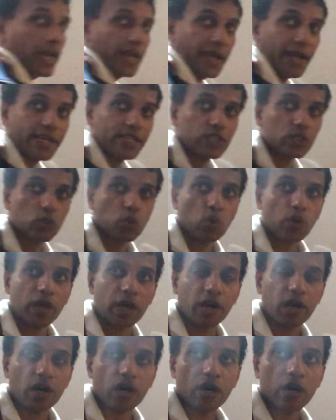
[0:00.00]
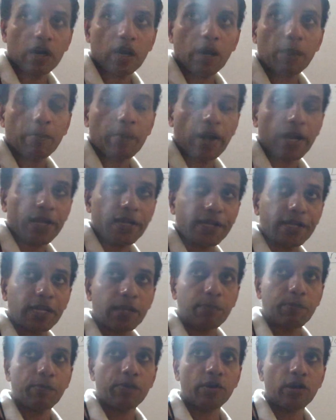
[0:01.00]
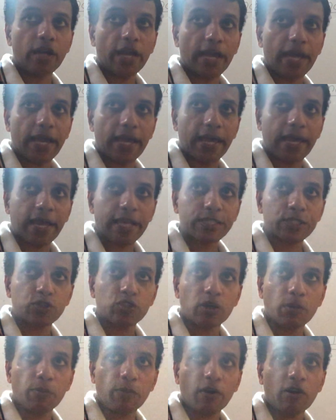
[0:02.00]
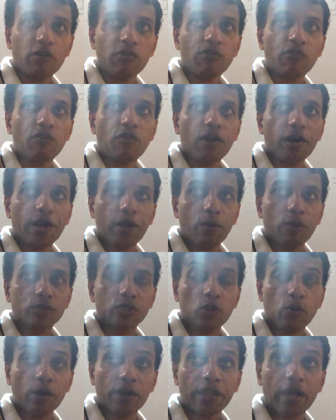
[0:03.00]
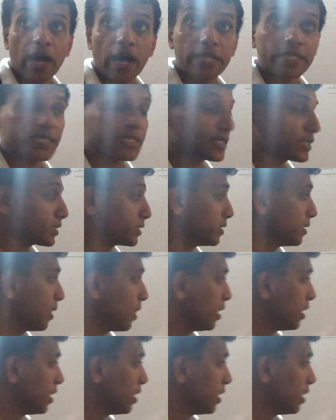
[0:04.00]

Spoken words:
X square multiple x to the power 5. So what is the answer?